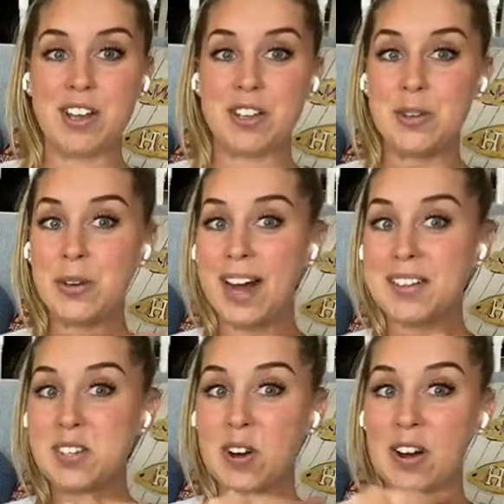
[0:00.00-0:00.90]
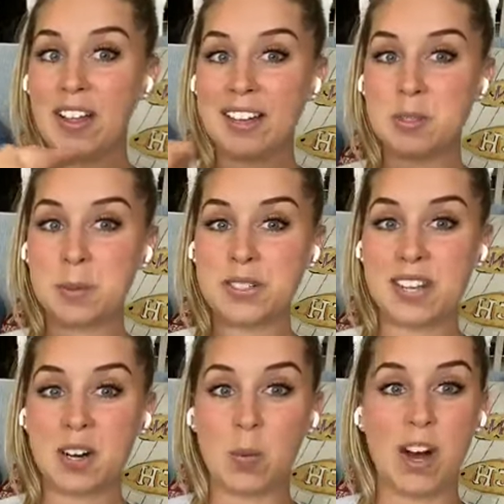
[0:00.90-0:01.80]
You guys are all experts
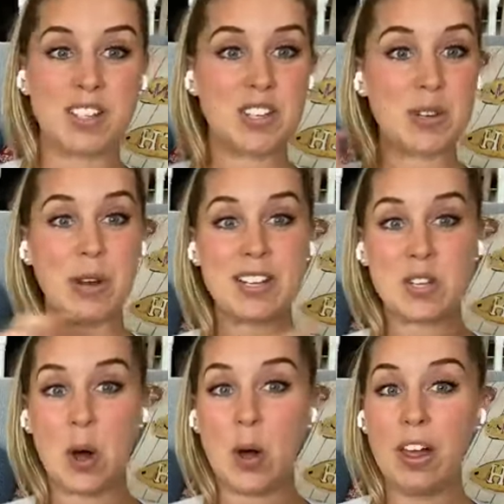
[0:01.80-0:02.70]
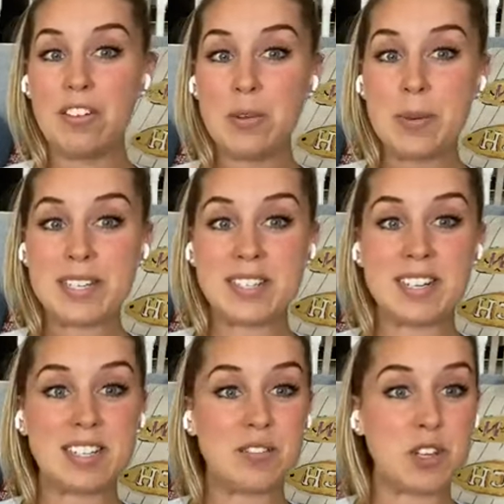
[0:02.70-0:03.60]
that are watching. You guys all have a
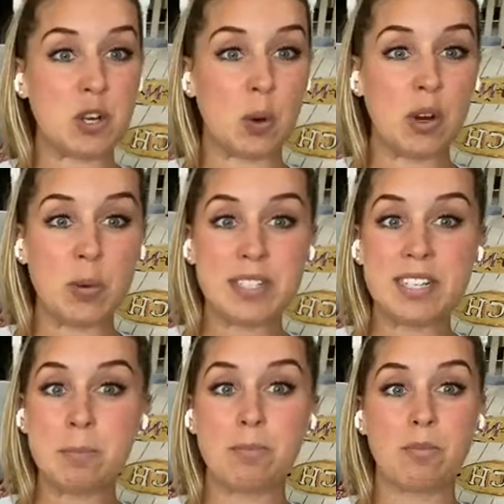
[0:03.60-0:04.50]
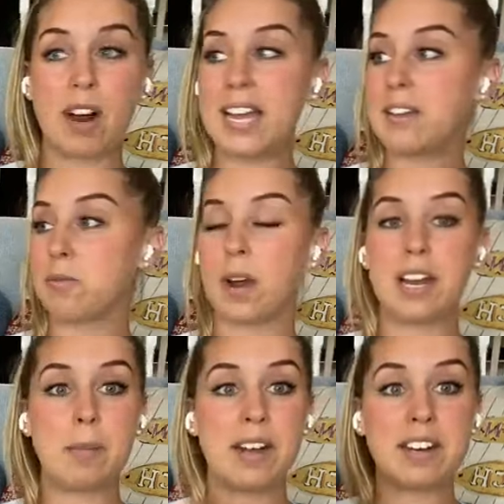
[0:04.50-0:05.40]
business. If you don't know what to
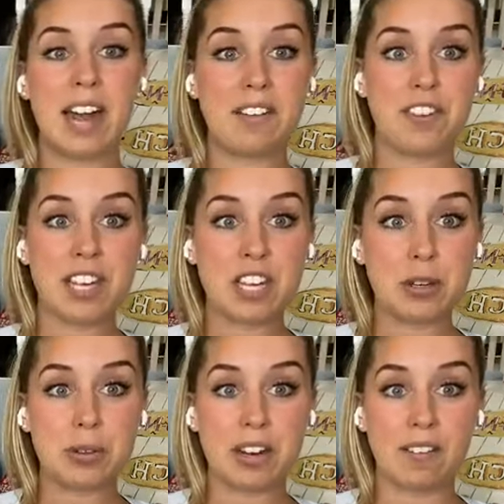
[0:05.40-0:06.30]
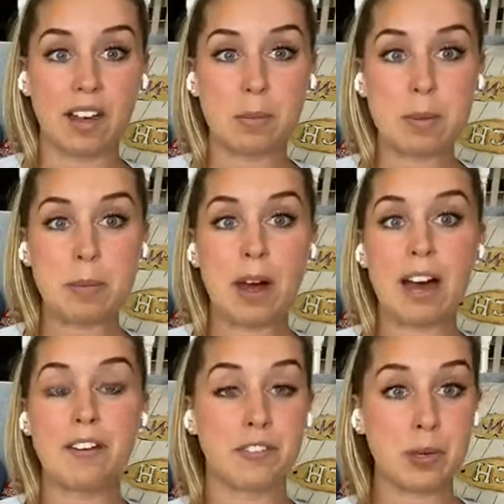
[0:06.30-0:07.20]
write about an FAQ that a lot of people
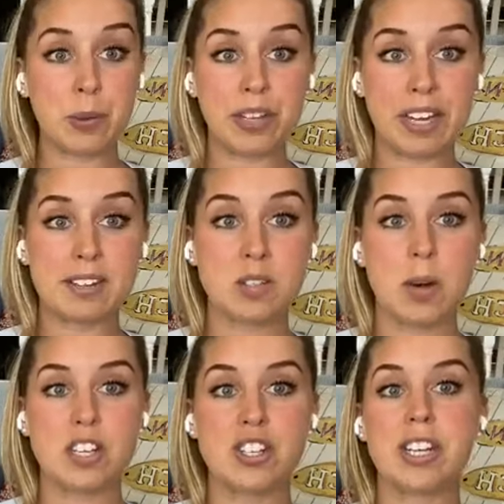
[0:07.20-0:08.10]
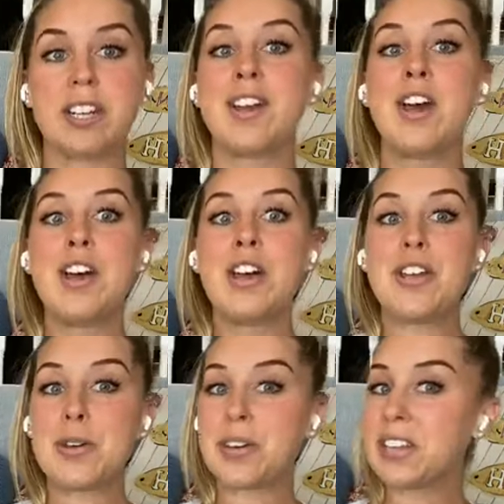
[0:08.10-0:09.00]
have, frequently asked question.
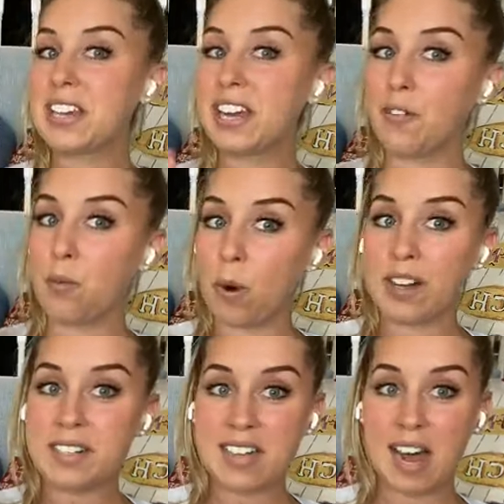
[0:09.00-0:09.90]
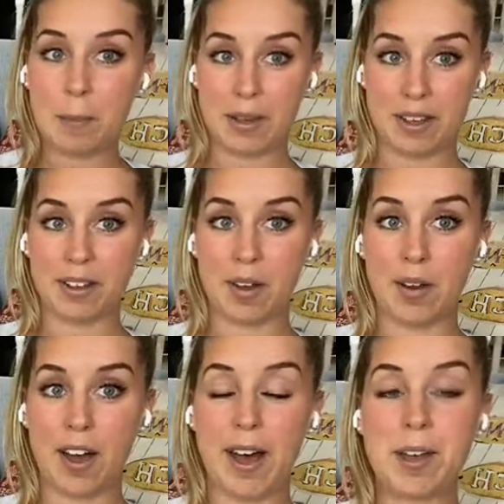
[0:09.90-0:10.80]
You can think of one topic,
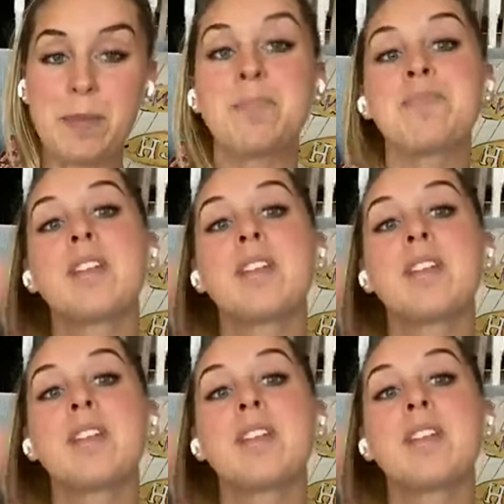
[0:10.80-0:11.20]
okay?